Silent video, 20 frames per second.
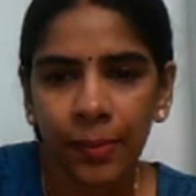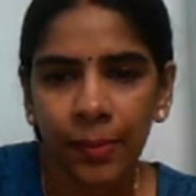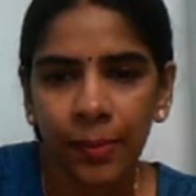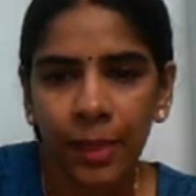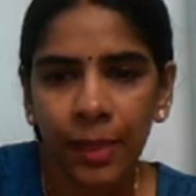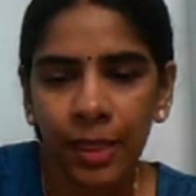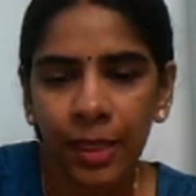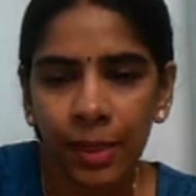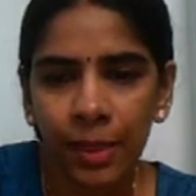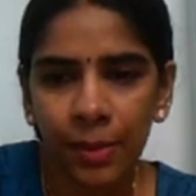
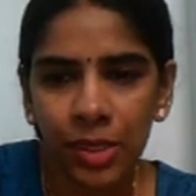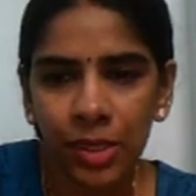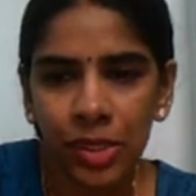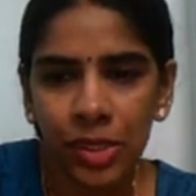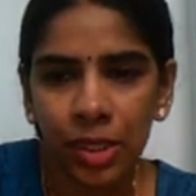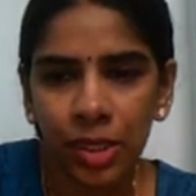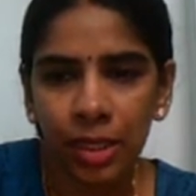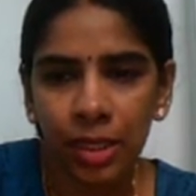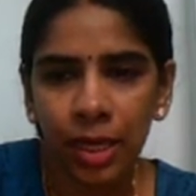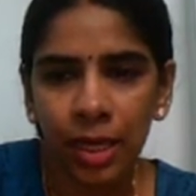in the
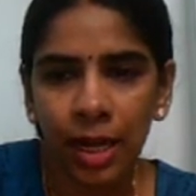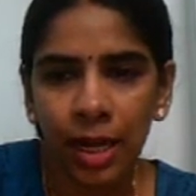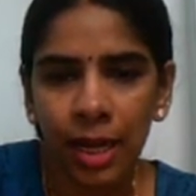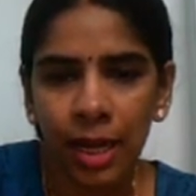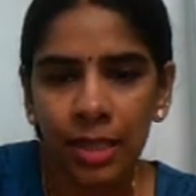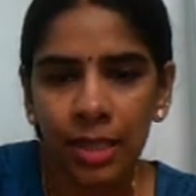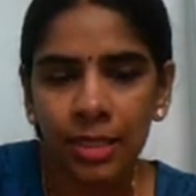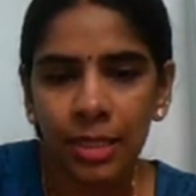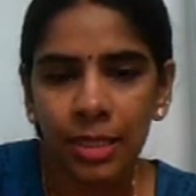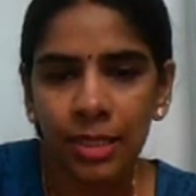mixture
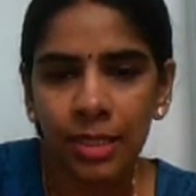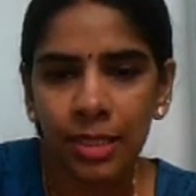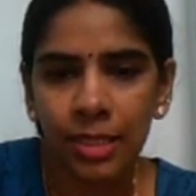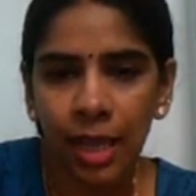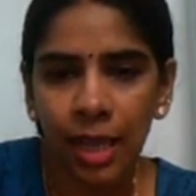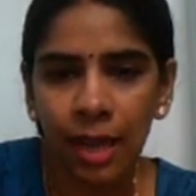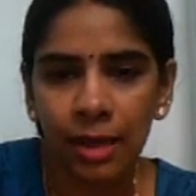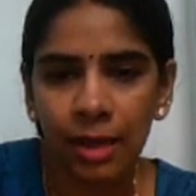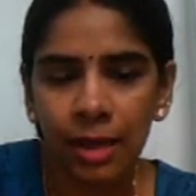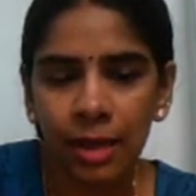as
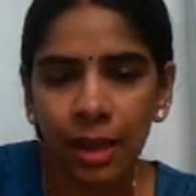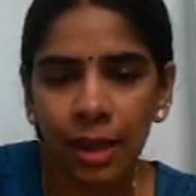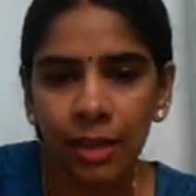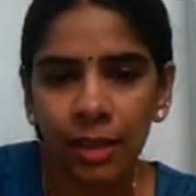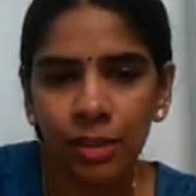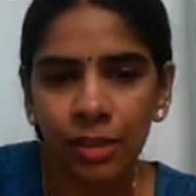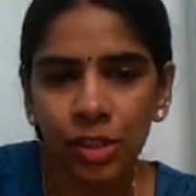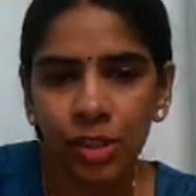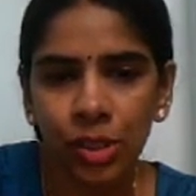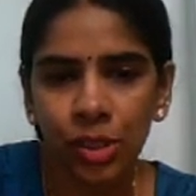sand
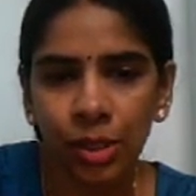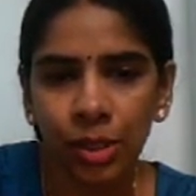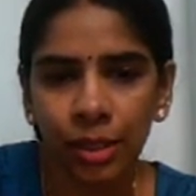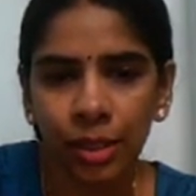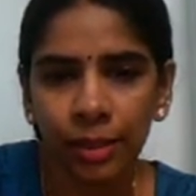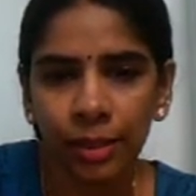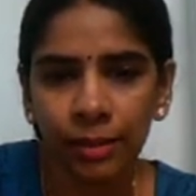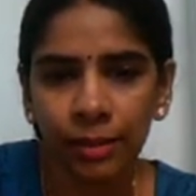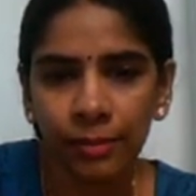and sugar.